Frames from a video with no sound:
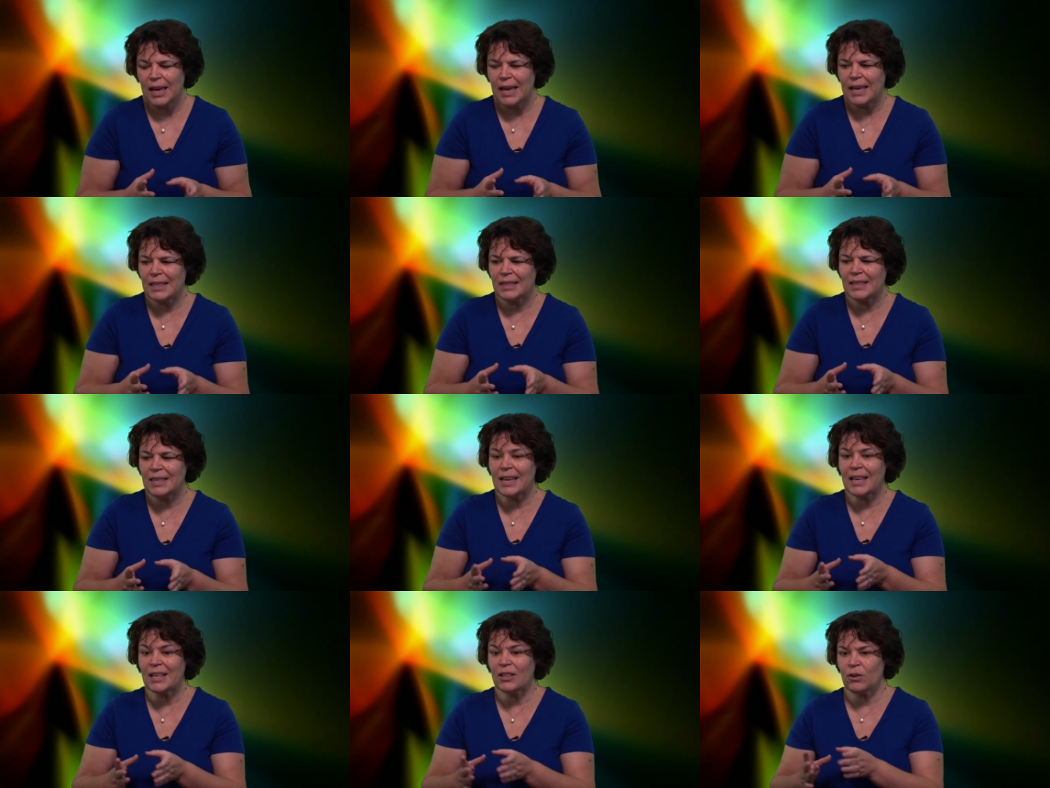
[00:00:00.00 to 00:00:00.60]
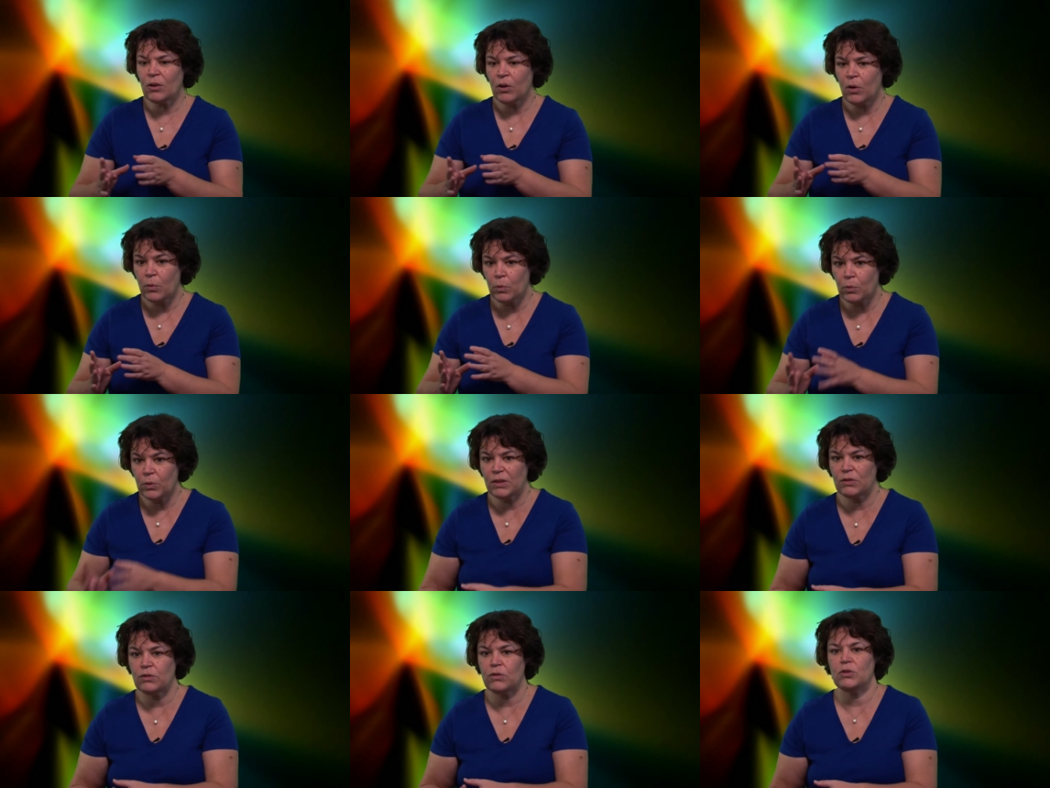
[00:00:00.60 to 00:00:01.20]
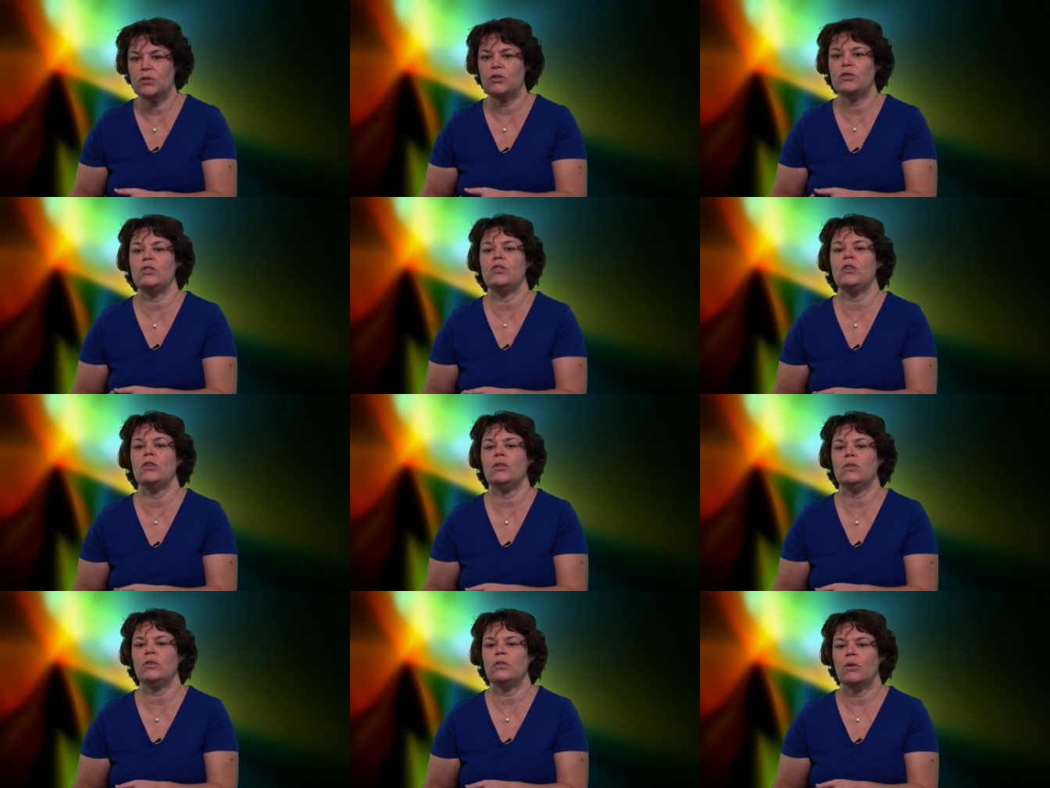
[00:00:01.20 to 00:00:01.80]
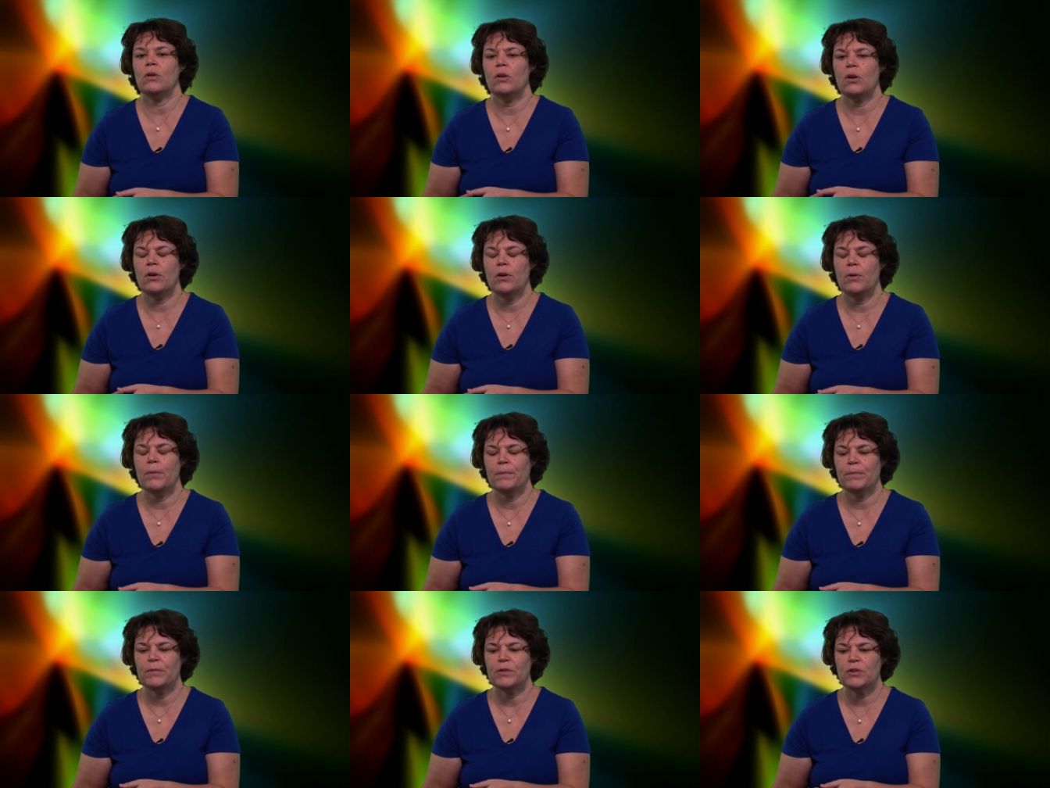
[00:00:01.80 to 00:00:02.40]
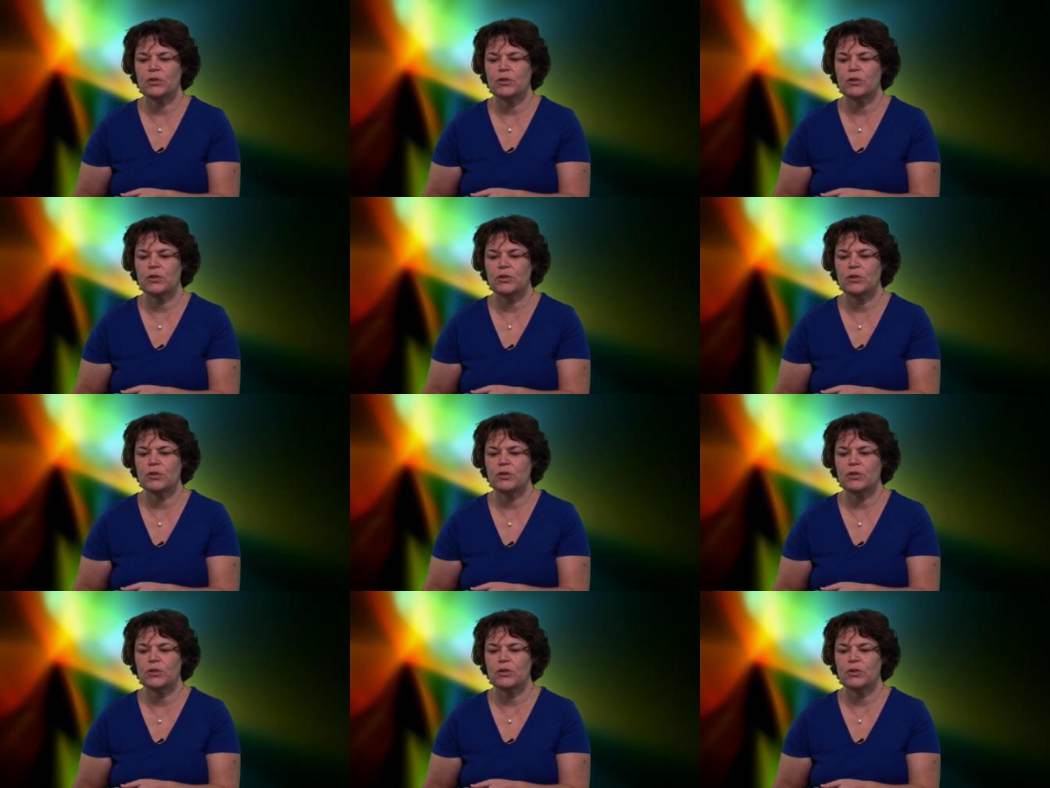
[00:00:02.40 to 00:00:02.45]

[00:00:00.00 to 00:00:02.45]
And then with the third um,